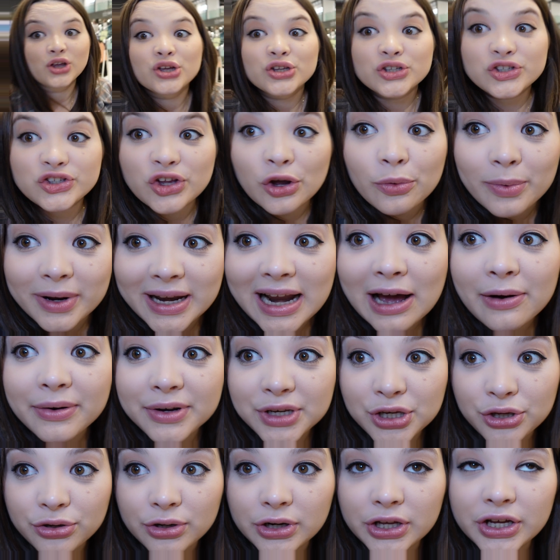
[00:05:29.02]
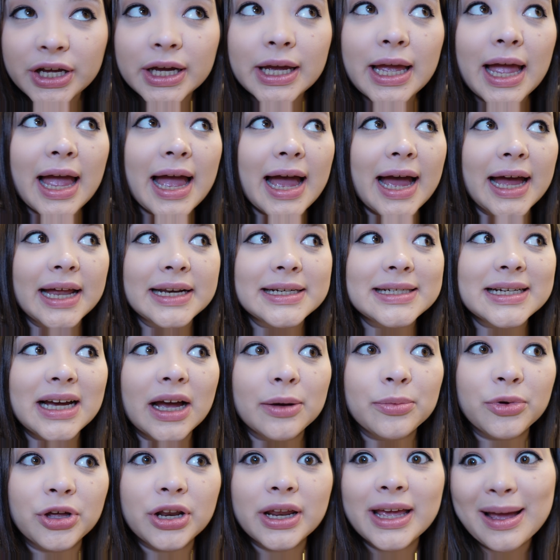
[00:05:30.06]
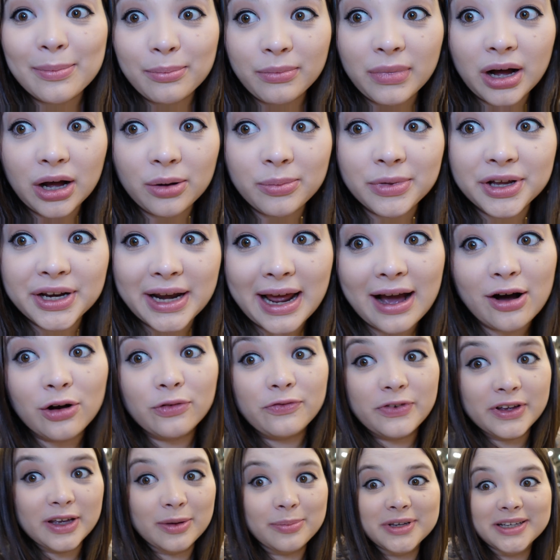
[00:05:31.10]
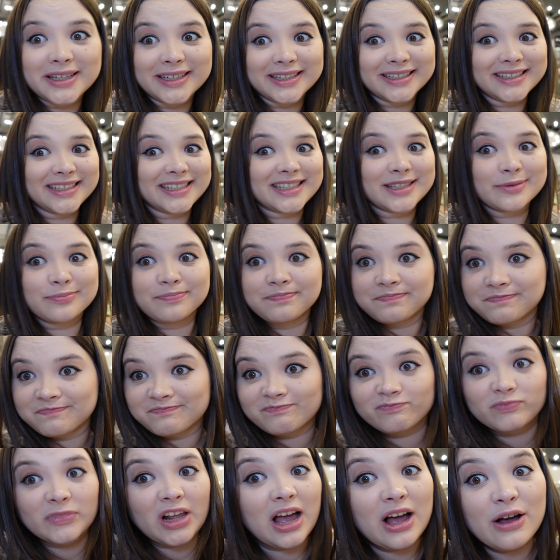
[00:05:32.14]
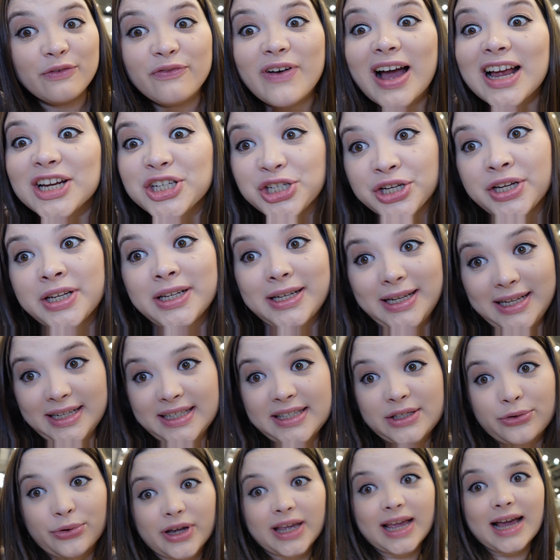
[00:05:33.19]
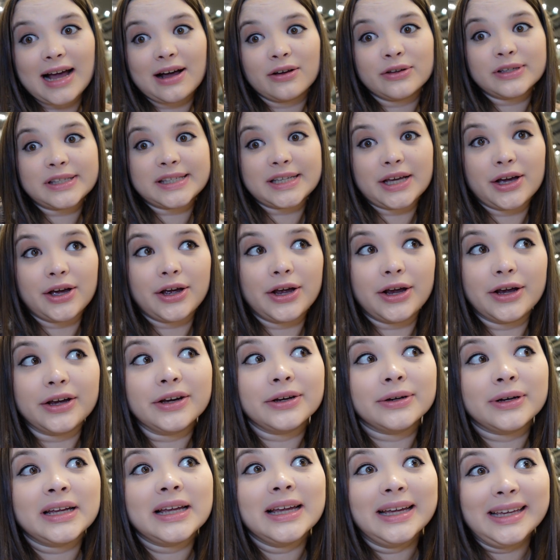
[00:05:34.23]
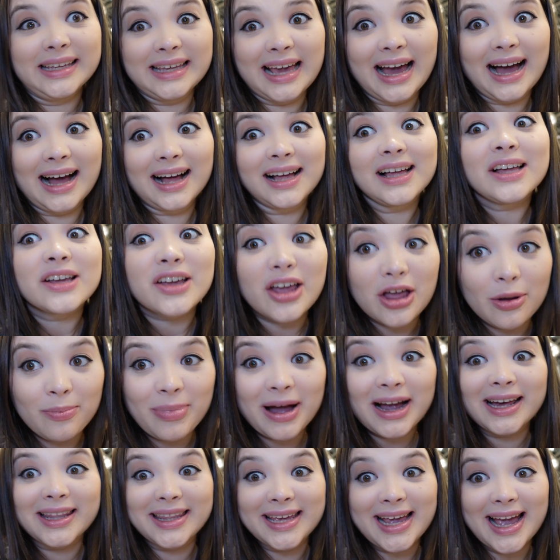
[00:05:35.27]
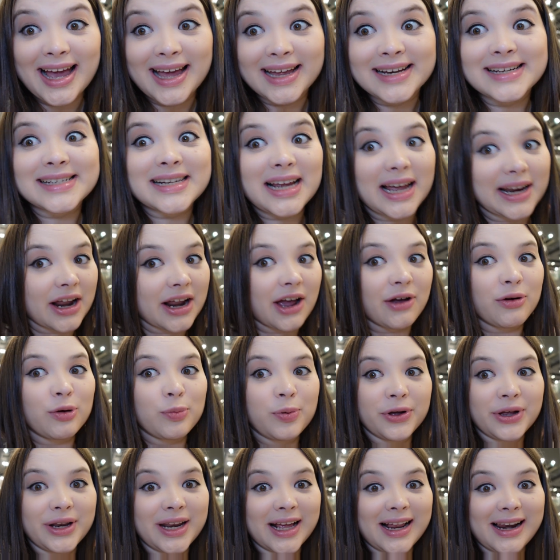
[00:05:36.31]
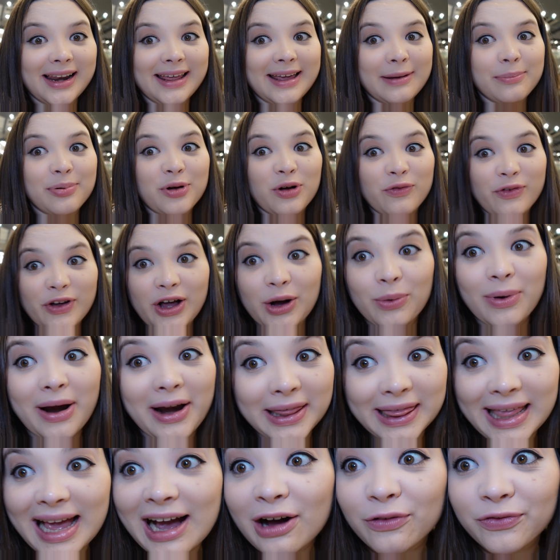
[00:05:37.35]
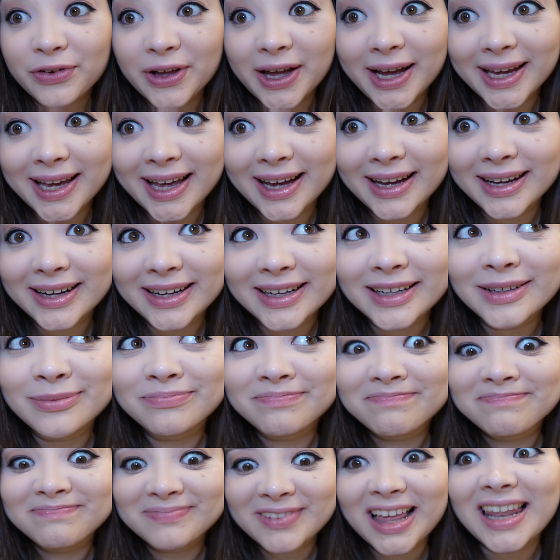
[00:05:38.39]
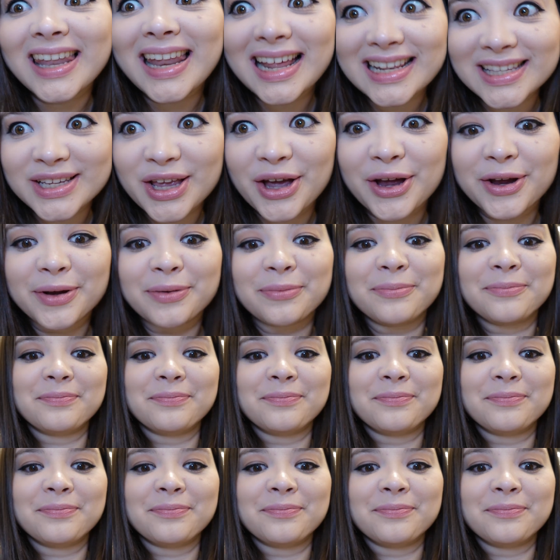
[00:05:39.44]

So we're now in New Look, and I'm gonna get Mum an outfit because her fashion needs sorting out. So yeah, come back at the end I will put in a clip of her wearing the outfit I get her. Let's go.